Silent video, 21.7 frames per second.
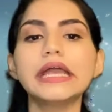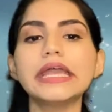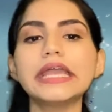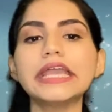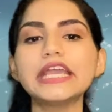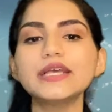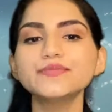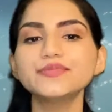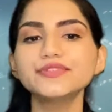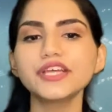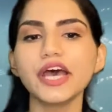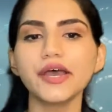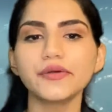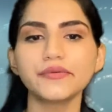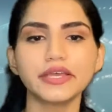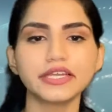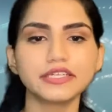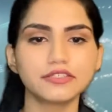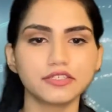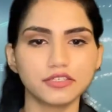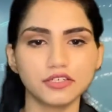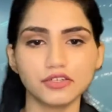AIMS
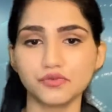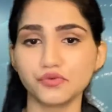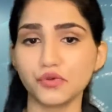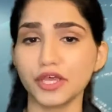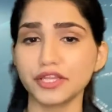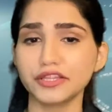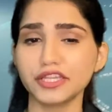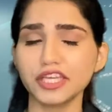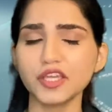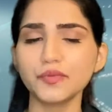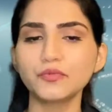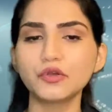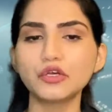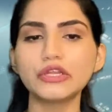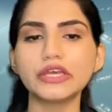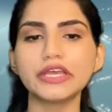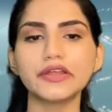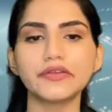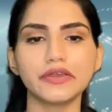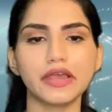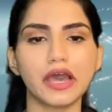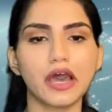Director Randeep
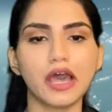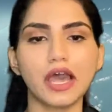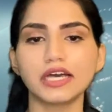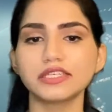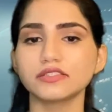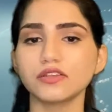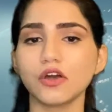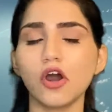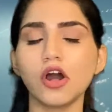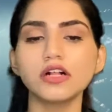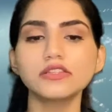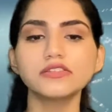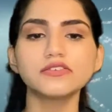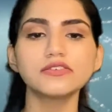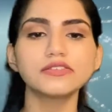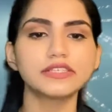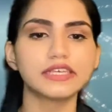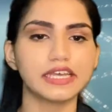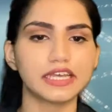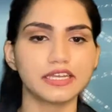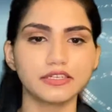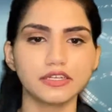Guneria has also
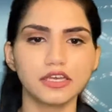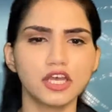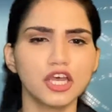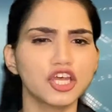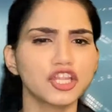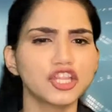said